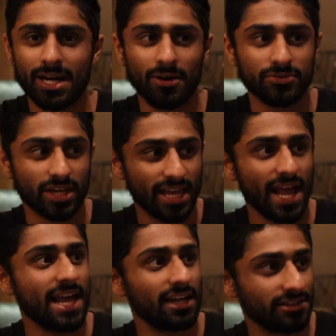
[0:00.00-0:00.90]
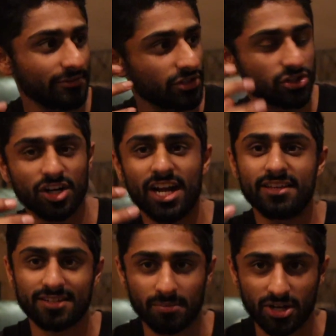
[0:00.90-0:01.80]
I was like, hey, I'd love to try
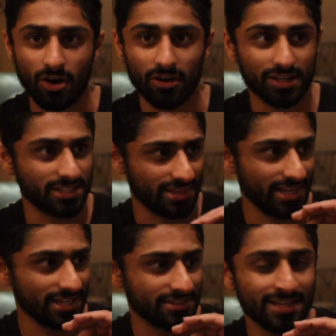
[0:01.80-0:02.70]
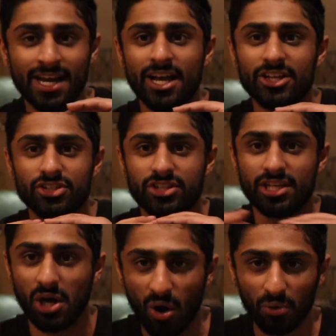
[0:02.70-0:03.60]
this in my car because I think it's just
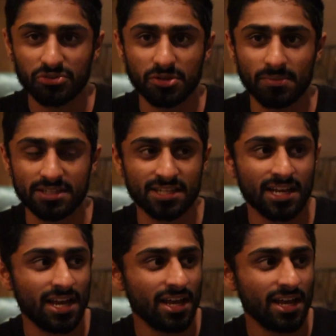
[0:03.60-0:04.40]
the ultimate